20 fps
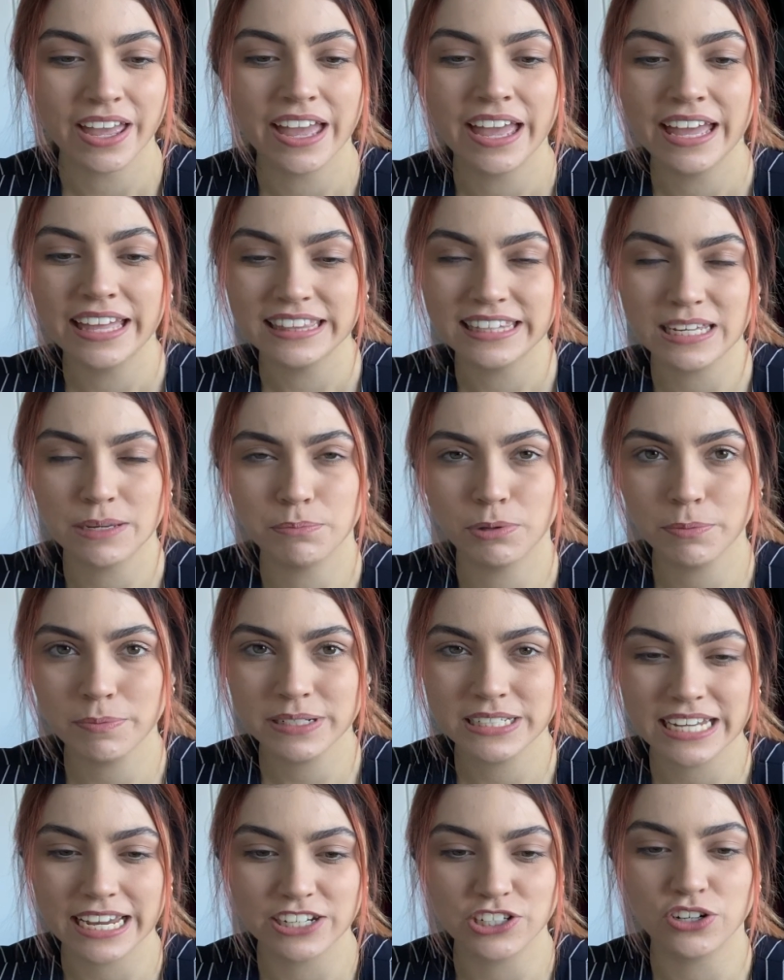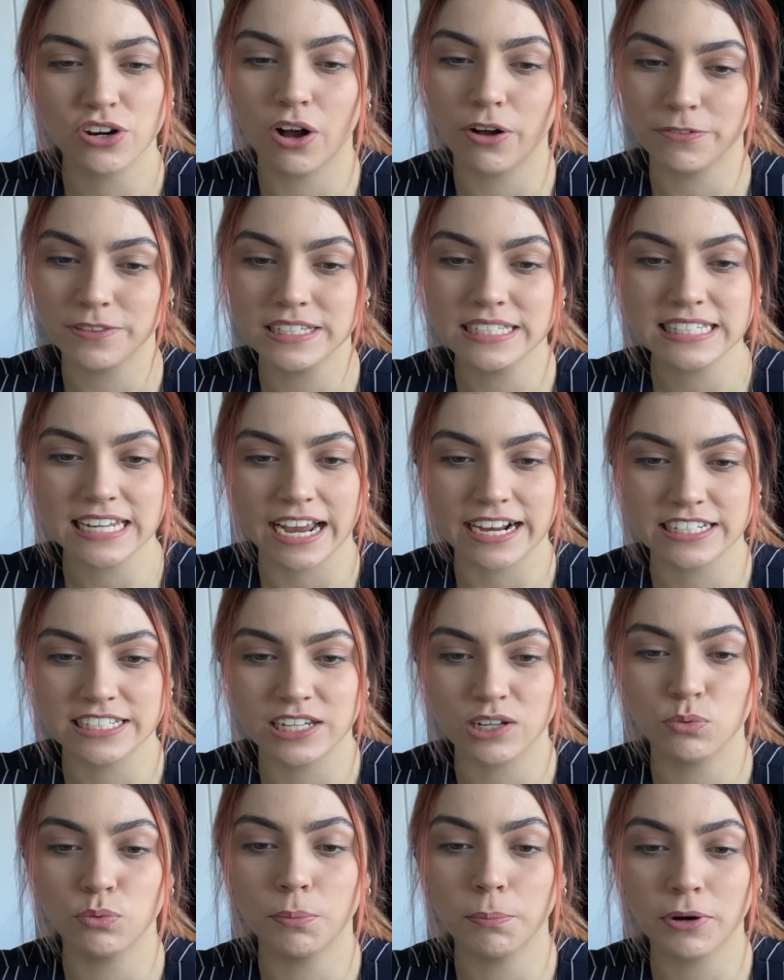The implementation of this tactic
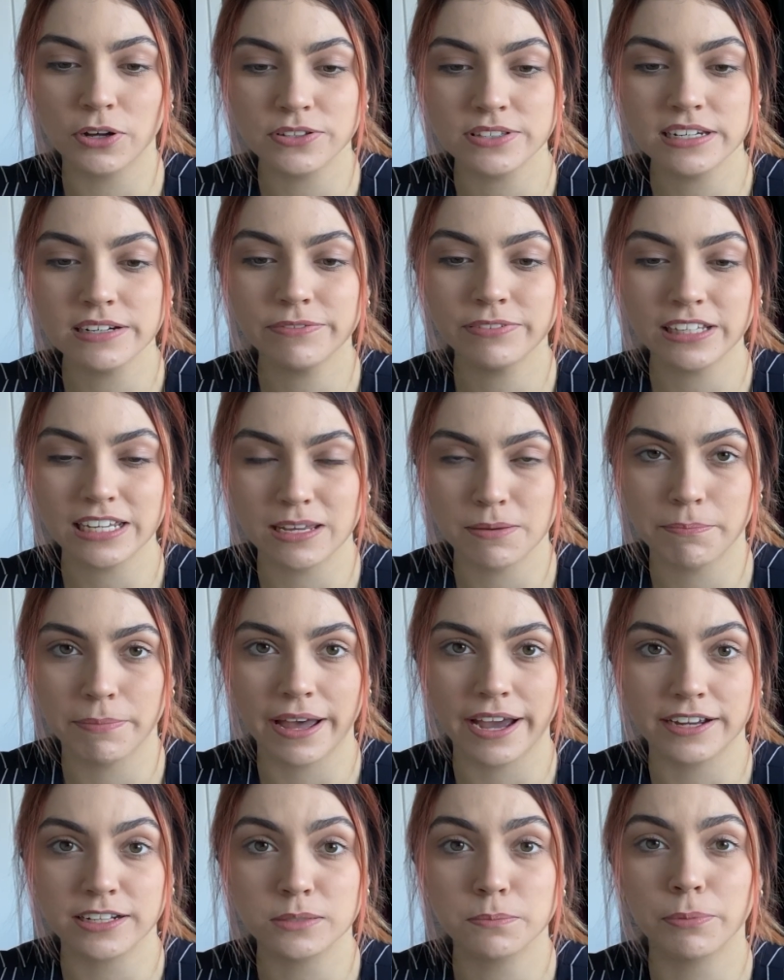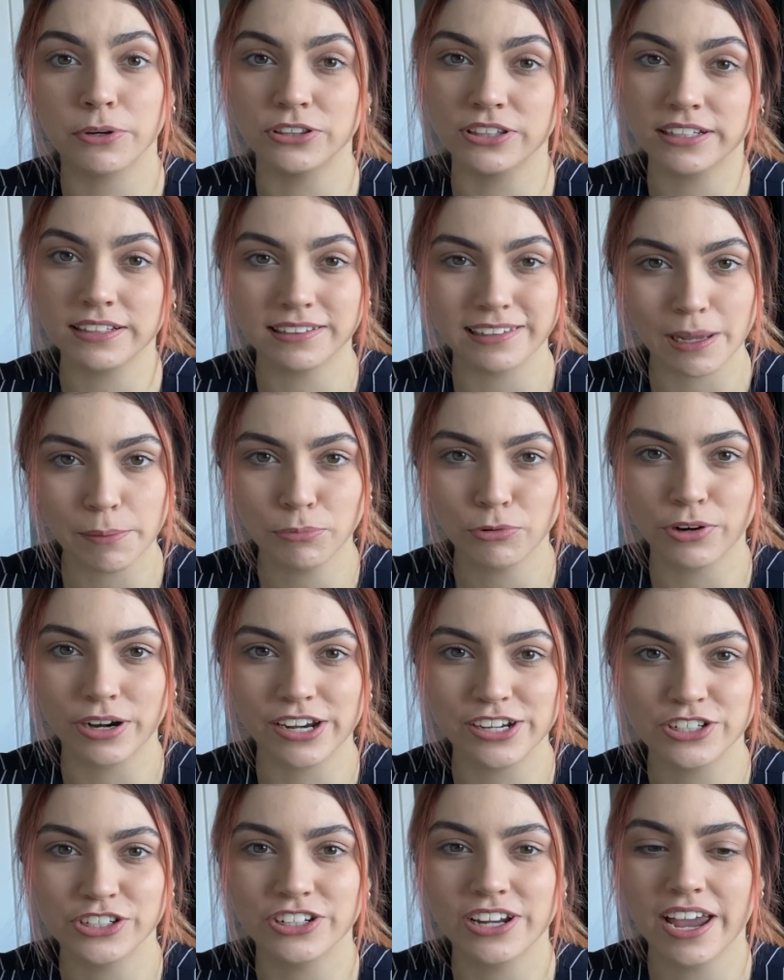will positively impact both the
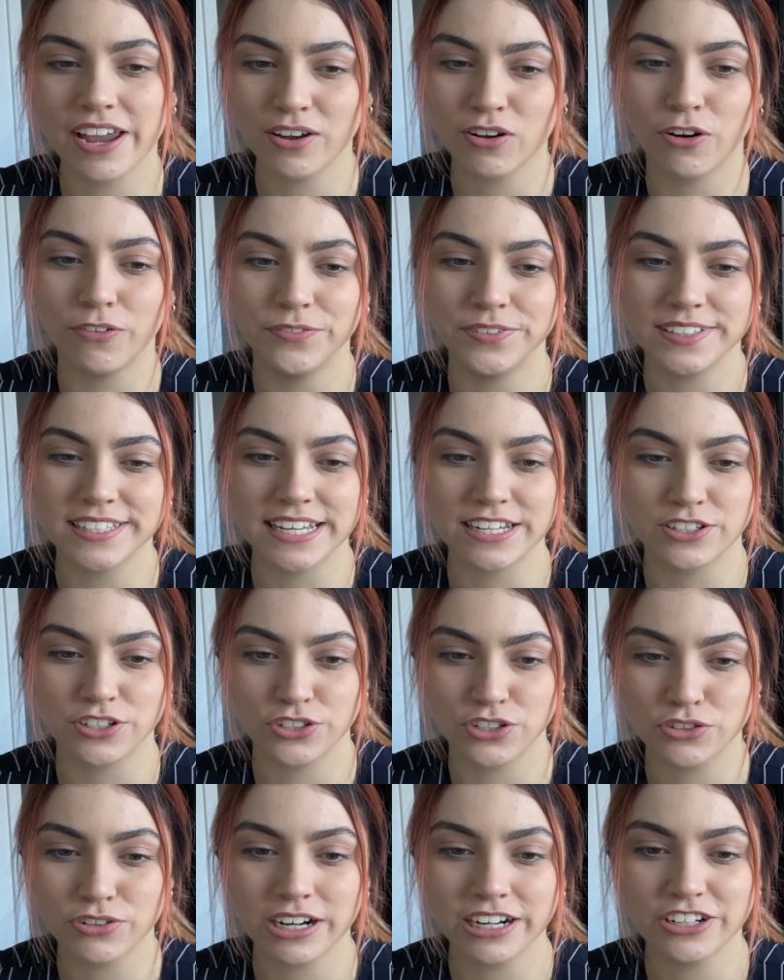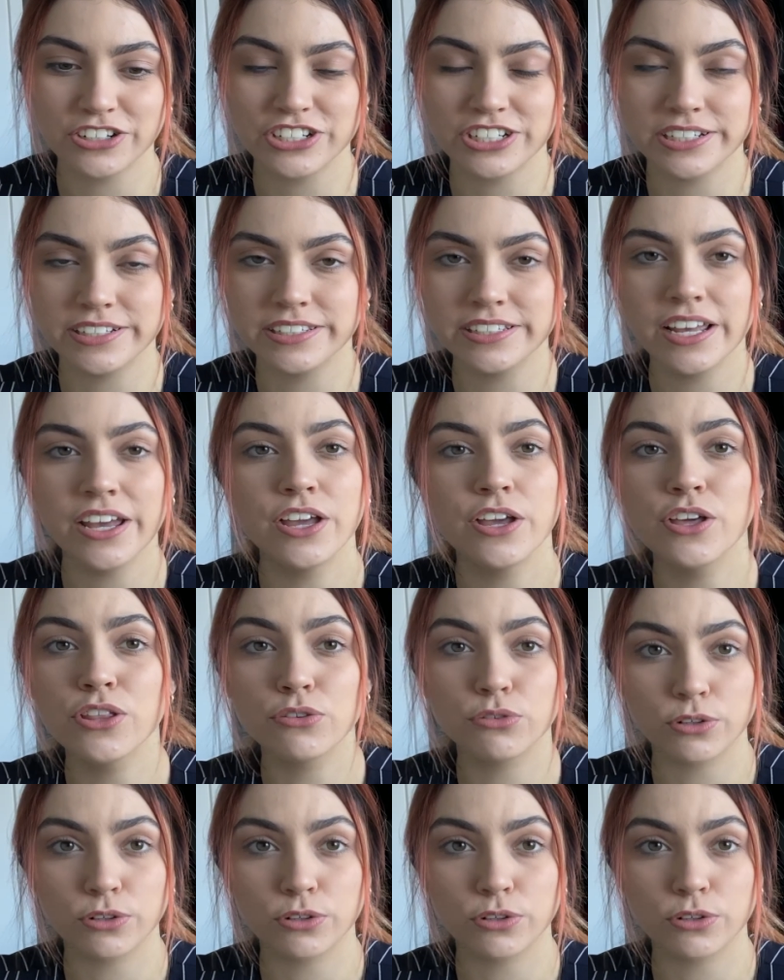collaboration and conversation strategies through